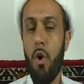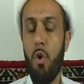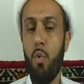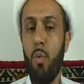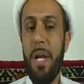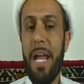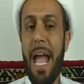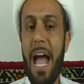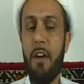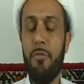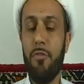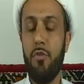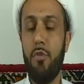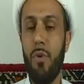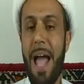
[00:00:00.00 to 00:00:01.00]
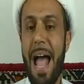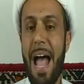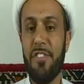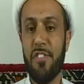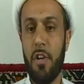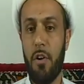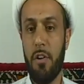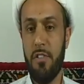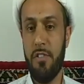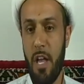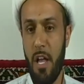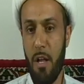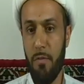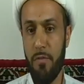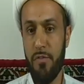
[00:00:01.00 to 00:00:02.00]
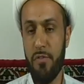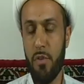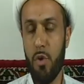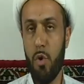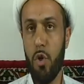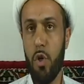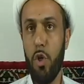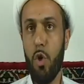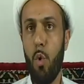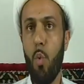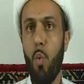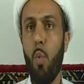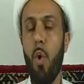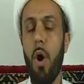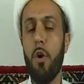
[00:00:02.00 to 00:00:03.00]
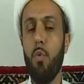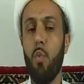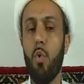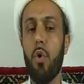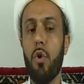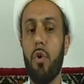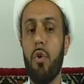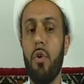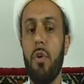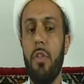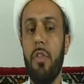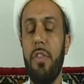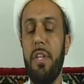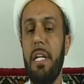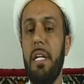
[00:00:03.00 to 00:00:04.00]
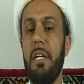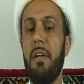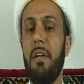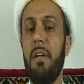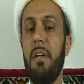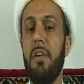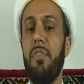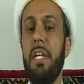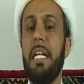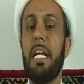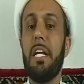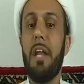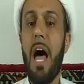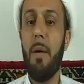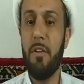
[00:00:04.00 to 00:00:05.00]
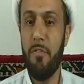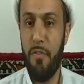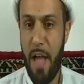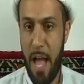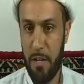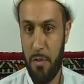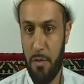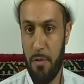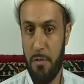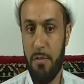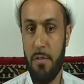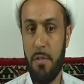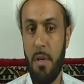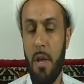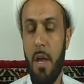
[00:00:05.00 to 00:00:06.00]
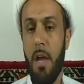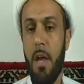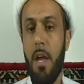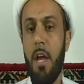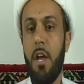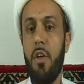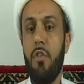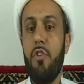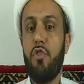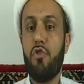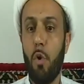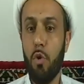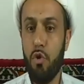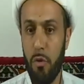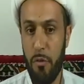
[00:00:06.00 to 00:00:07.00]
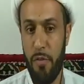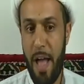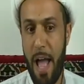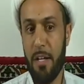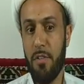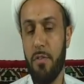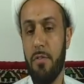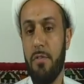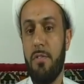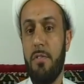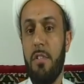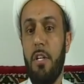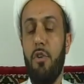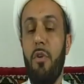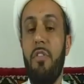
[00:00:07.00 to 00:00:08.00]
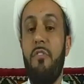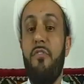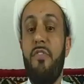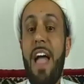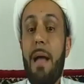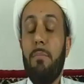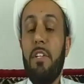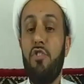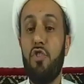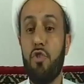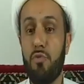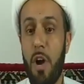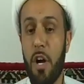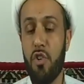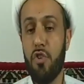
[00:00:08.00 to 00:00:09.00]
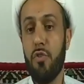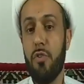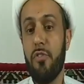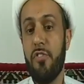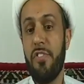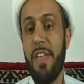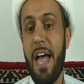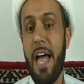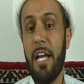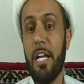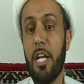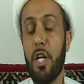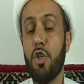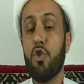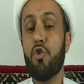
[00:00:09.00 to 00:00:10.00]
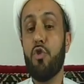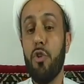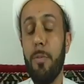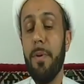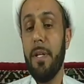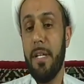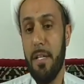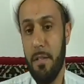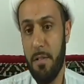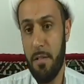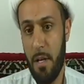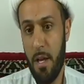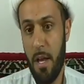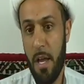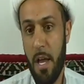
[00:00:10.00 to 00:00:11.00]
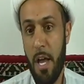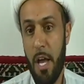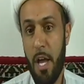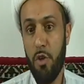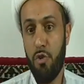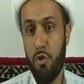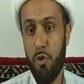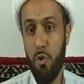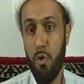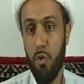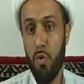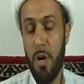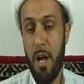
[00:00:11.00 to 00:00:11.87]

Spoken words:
we have to ask ourselves, what were the economic factors, the social factors, the family structures that contributed to